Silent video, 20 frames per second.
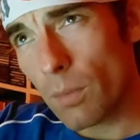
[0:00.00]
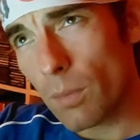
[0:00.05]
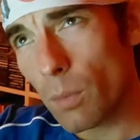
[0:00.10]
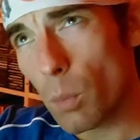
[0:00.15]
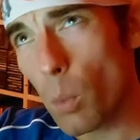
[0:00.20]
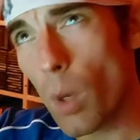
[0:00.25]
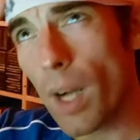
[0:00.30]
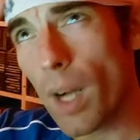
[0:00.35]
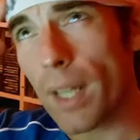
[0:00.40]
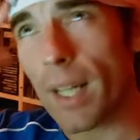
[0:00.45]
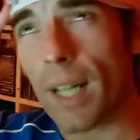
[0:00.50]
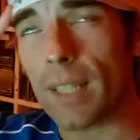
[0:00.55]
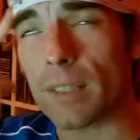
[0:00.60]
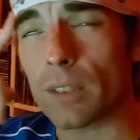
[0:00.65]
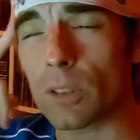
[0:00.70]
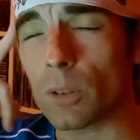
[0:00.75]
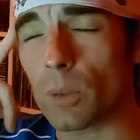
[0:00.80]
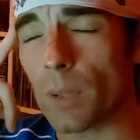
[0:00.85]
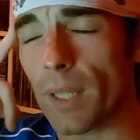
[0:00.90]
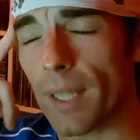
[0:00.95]

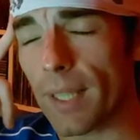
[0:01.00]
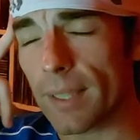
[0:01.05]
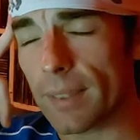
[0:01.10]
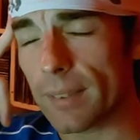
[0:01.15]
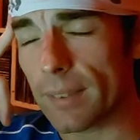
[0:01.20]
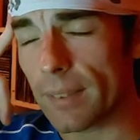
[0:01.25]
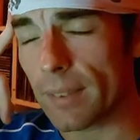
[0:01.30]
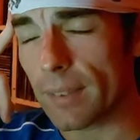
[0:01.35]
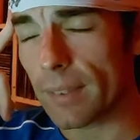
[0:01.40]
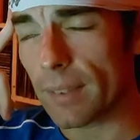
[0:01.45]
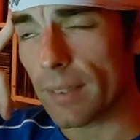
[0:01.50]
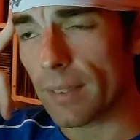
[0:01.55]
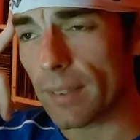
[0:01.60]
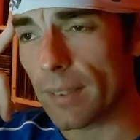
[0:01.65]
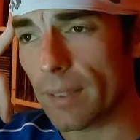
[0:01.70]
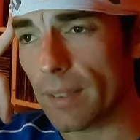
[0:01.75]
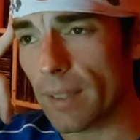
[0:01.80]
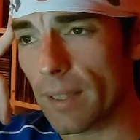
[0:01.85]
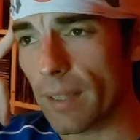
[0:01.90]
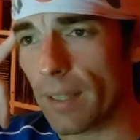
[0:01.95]

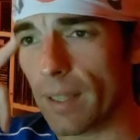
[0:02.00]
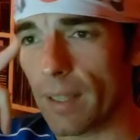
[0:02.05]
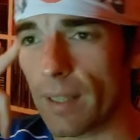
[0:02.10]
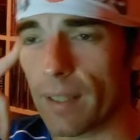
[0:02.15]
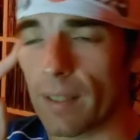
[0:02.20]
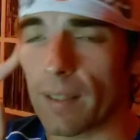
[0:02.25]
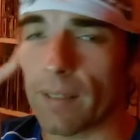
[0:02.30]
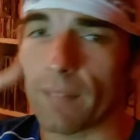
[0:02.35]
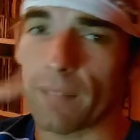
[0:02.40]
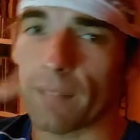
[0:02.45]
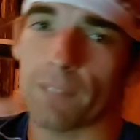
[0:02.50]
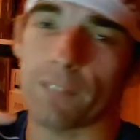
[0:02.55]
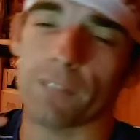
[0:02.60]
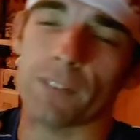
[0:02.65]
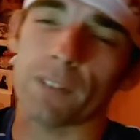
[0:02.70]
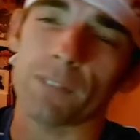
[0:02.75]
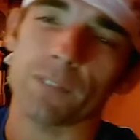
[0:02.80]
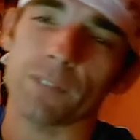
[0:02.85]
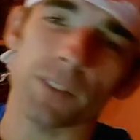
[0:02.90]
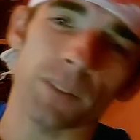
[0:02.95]

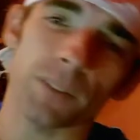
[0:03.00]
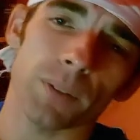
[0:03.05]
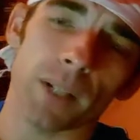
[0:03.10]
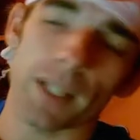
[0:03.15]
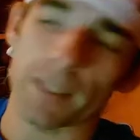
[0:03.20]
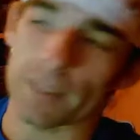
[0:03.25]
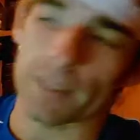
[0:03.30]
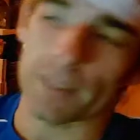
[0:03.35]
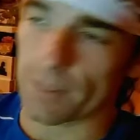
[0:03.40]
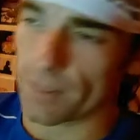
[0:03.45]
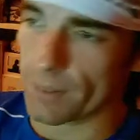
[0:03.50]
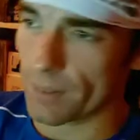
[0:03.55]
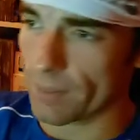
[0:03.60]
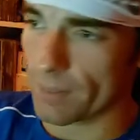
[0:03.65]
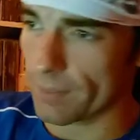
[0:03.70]
150 runners.